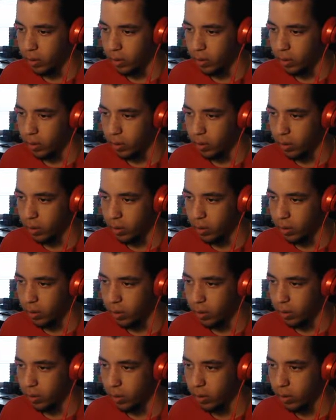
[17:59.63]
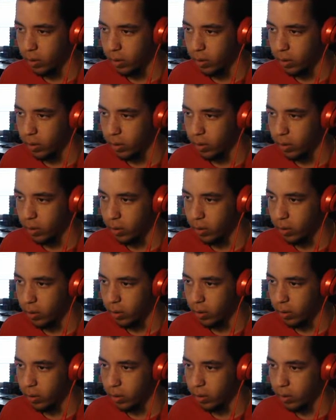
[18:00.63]

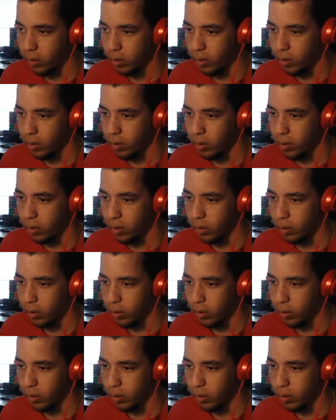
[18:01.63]
No one is speaking in this clip.